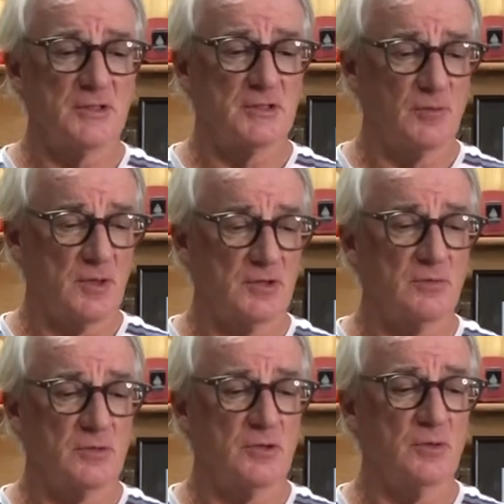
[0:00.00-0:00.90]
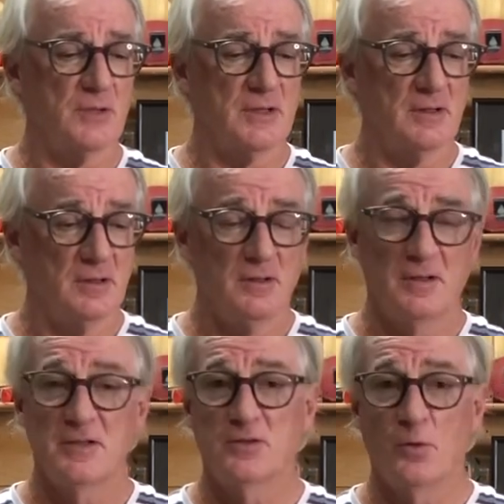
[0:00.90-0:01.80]
of what you were doing
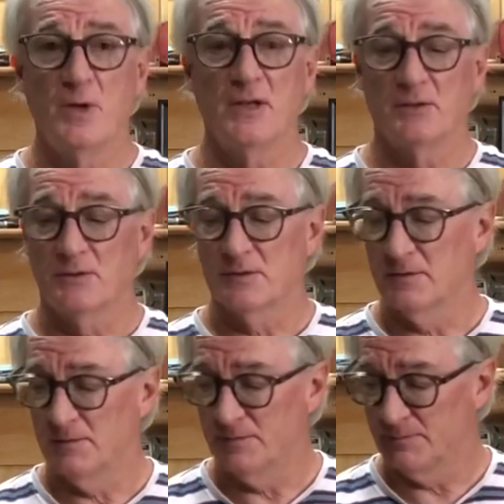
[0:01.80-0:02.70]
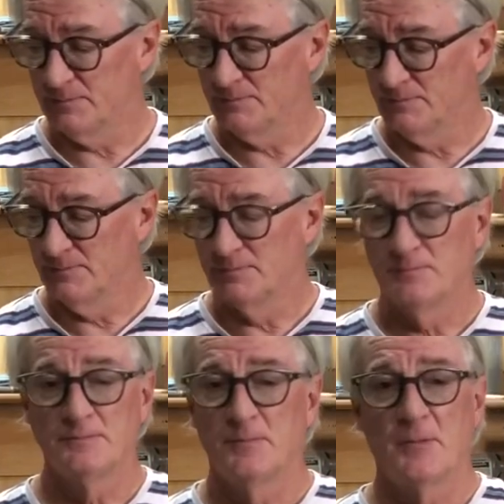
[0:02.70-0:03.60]
is the wheels.
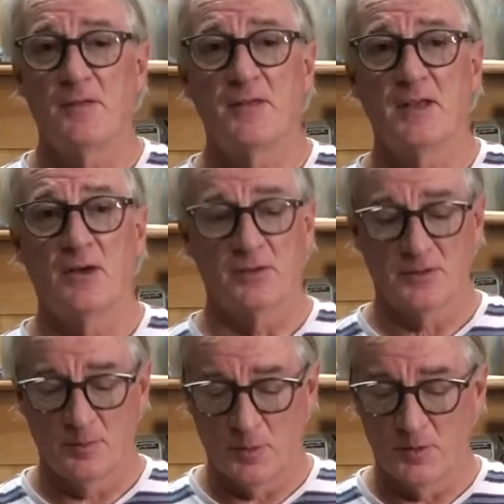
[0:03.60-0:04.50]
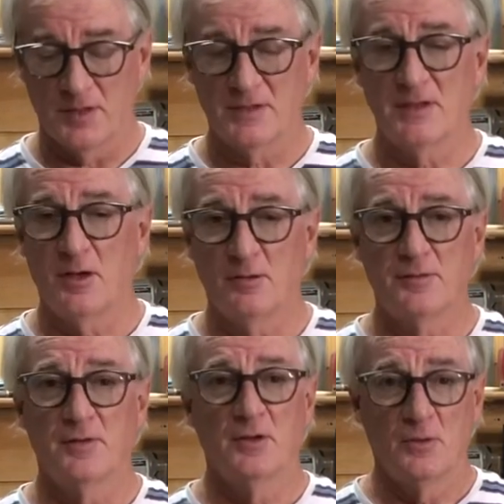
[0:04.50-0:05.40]
Nothing else. The board itself
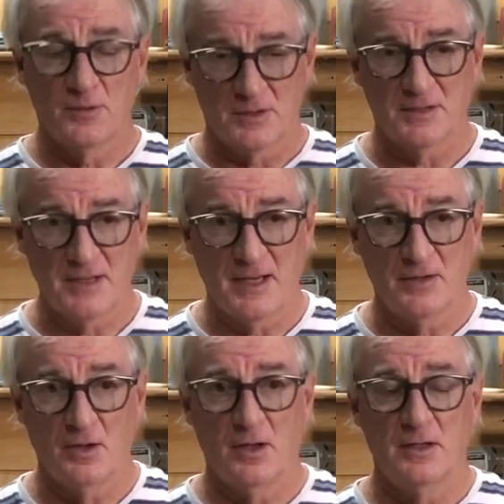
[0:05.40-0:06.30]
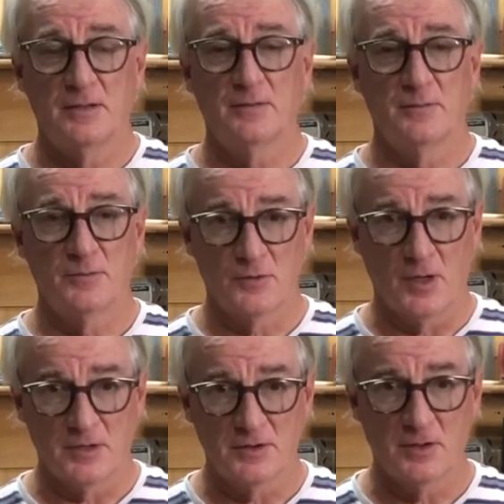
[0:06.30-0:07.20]
was to stand on,
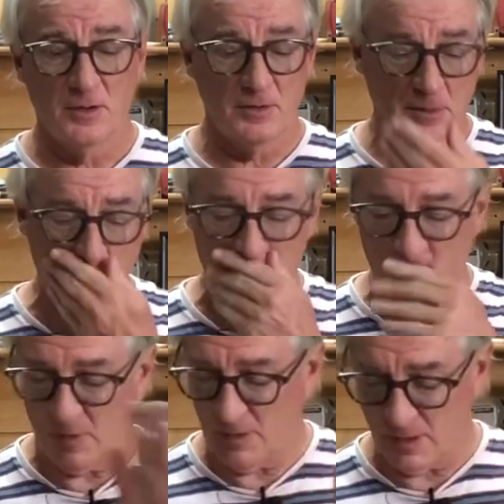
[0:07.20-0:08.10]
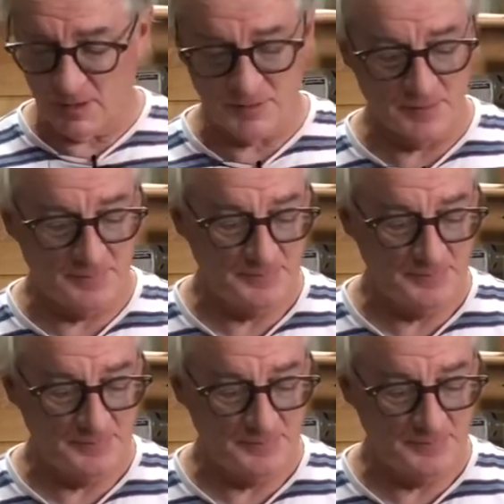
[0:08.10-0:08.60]
trucks turned, awesome.